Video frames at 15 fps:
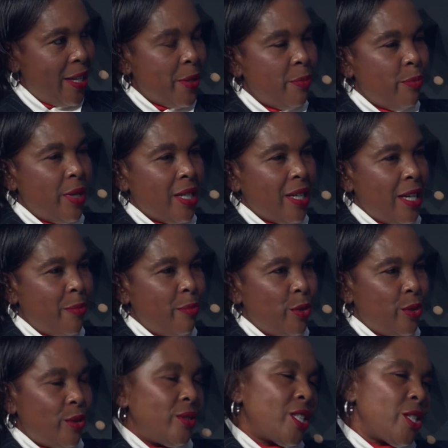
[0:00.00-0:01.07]
being
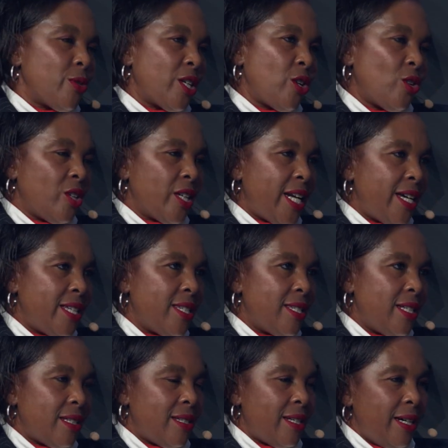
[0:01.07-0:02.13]
able to recognize
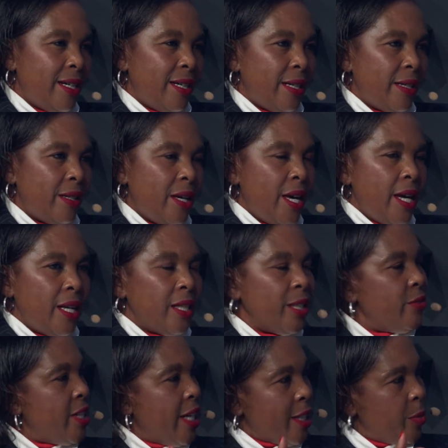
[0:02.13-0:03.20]
that
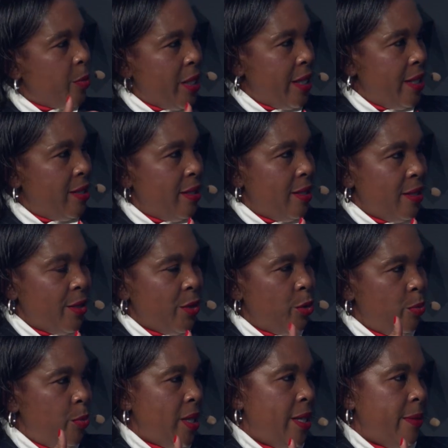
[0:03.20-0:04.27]
lived experiences will
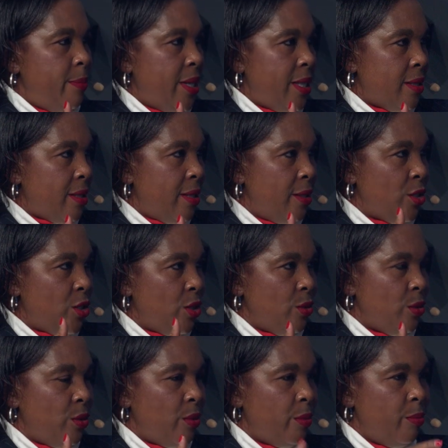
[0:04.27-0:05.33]
be the best
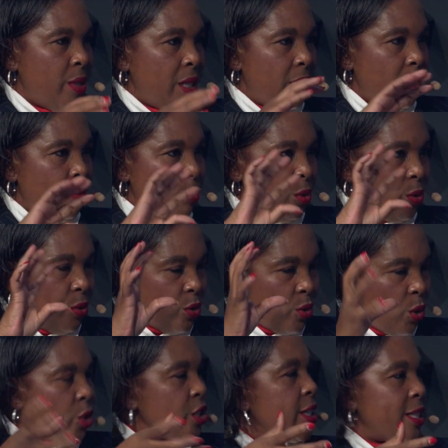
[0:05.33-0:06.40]
to be able to
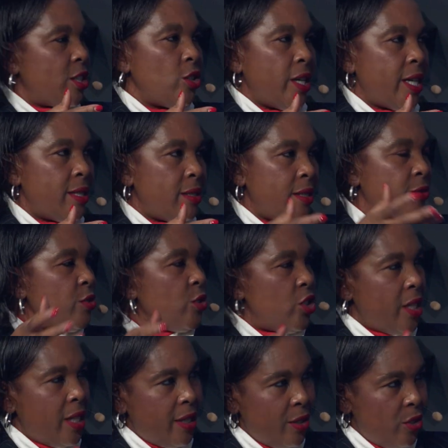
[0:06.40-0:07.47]
contextualize the
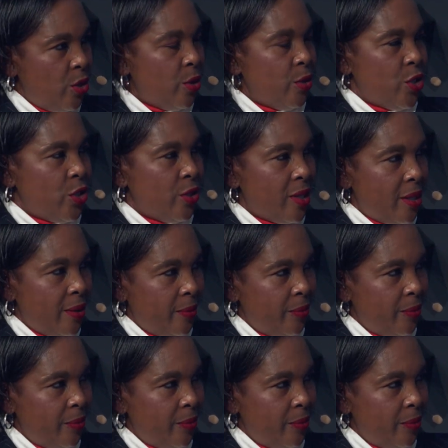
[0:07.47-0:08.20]
future solutions.